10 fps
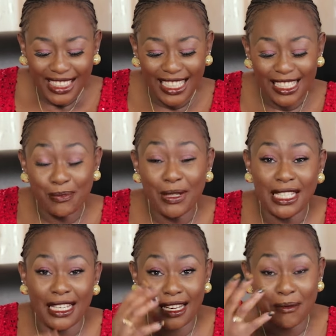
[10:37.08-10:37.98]

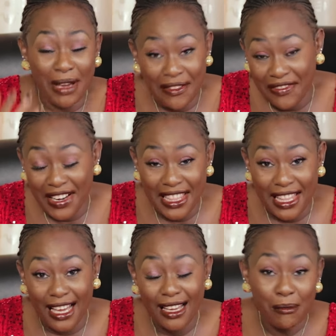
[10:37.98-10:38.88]
especially my
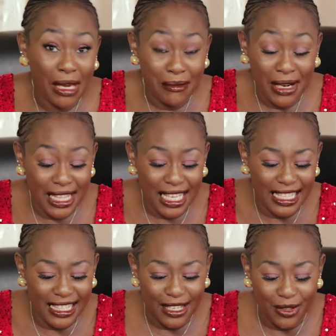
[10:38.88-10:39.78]
father, my mother
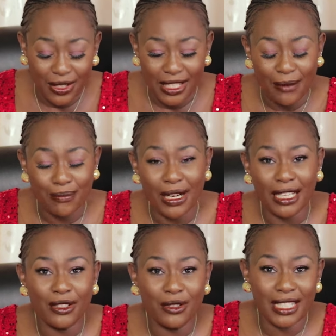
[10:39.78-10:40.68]
in the Lord,
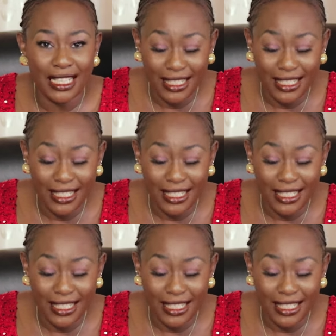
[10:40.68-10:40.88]
Dr.